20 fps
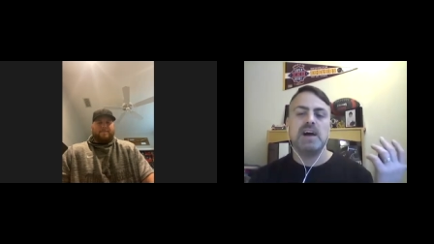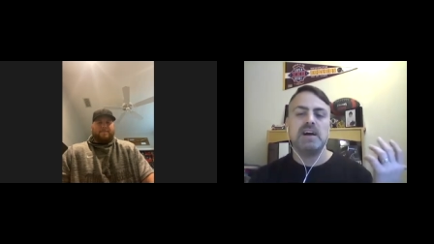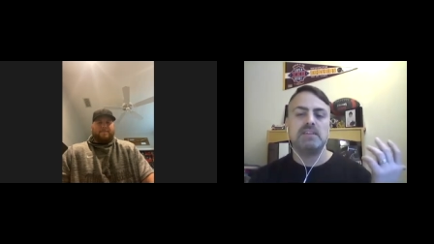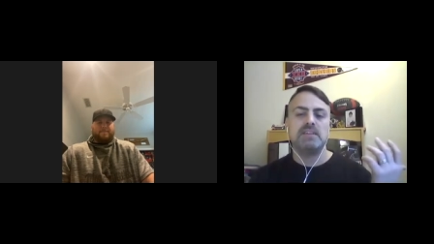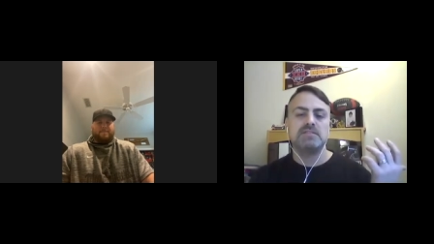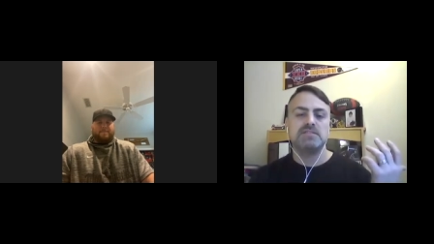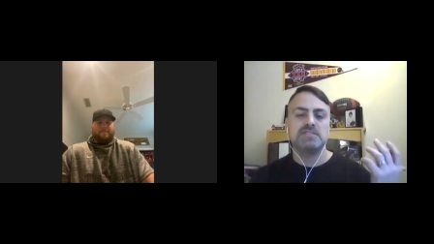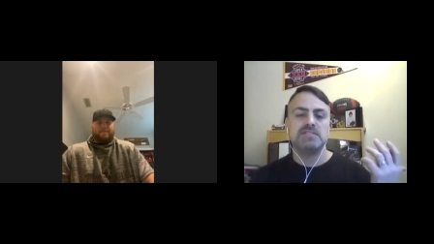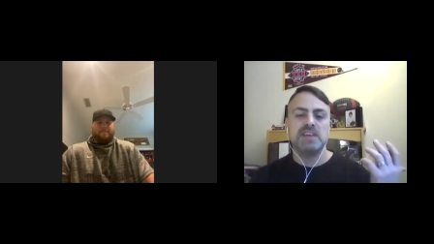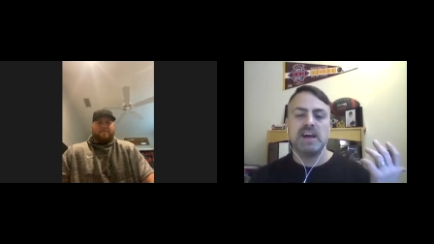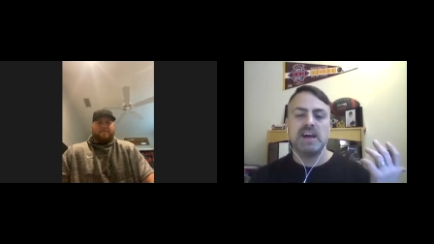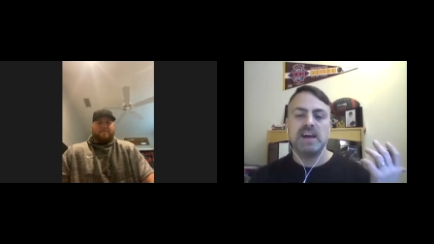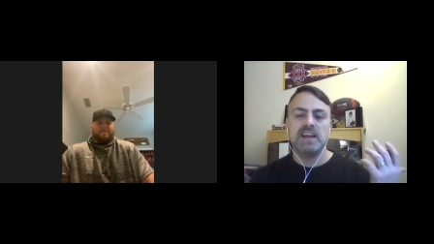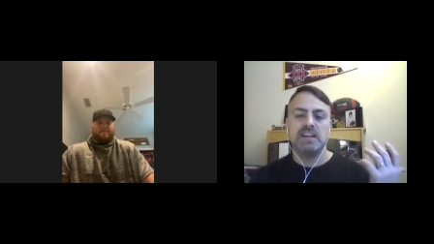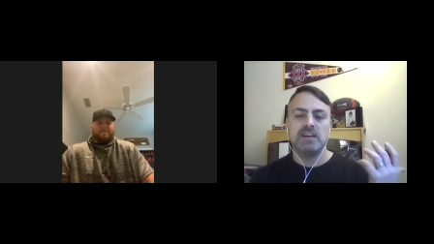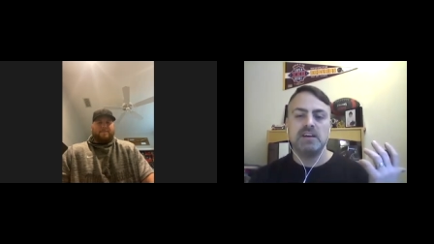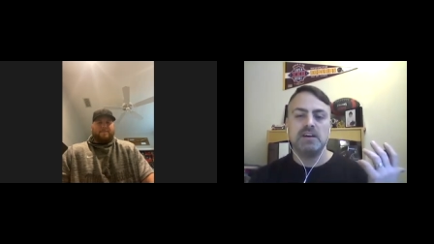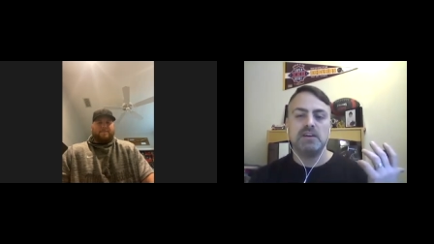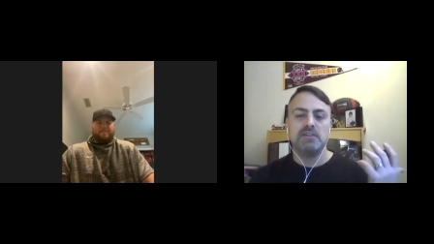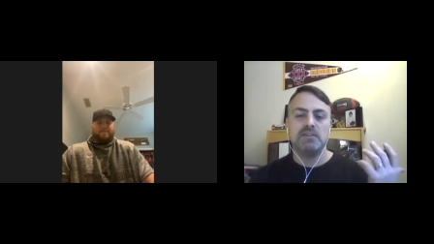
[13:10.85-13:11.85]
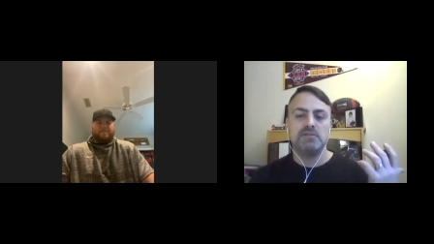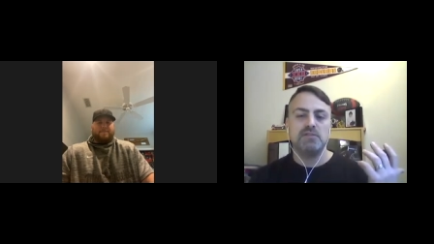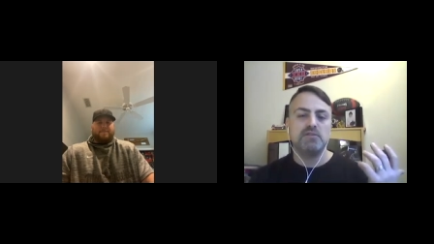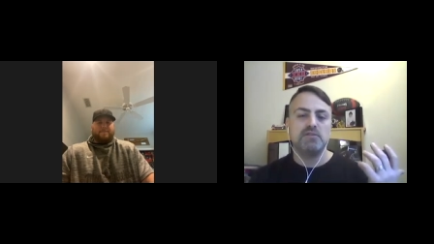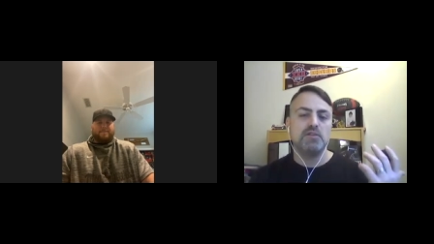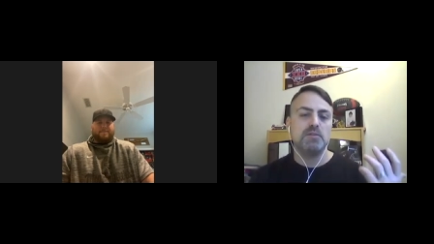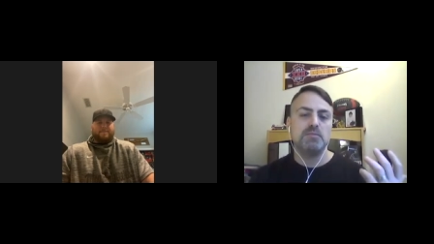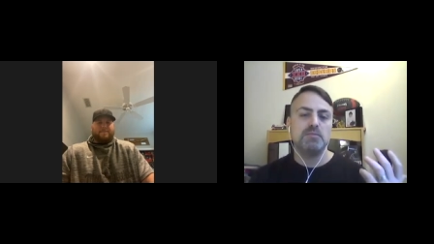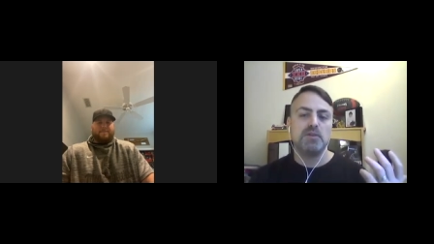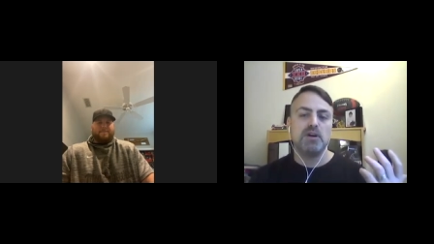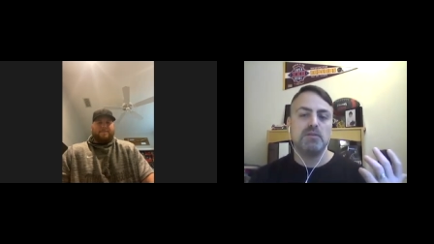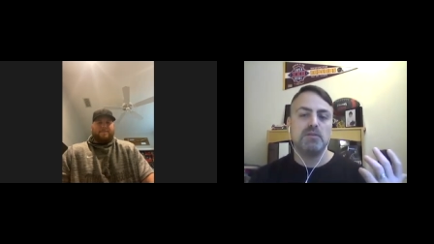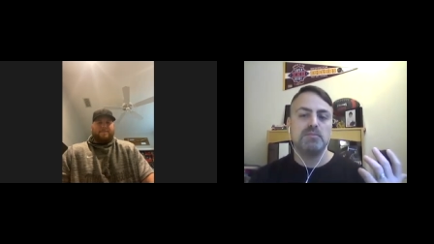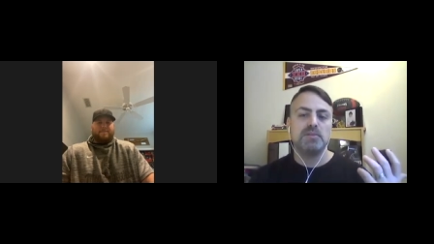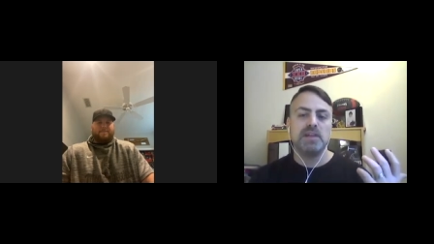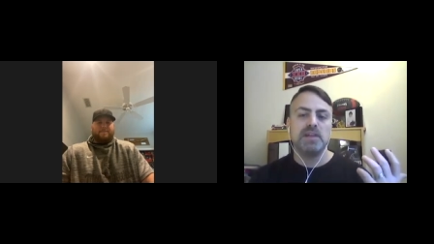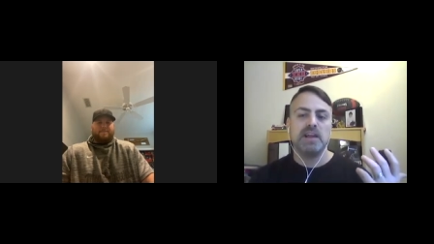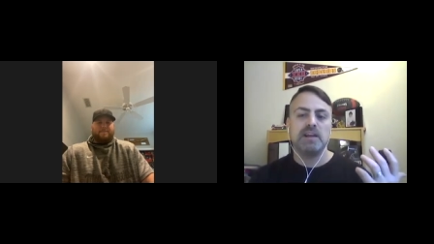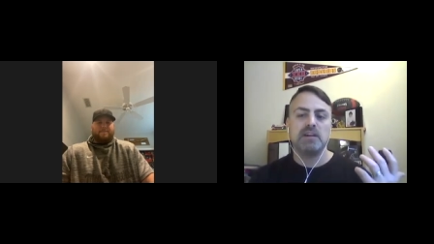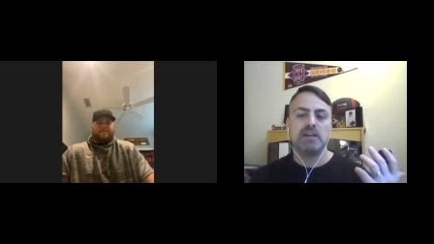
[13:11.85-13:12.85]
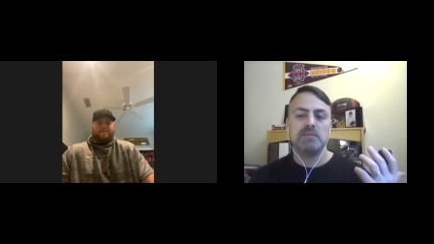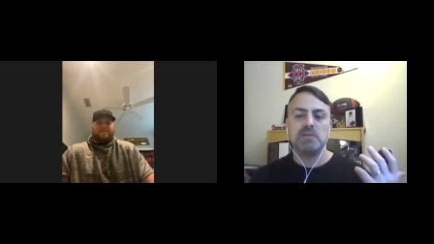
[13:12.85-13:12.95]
outside of a football player?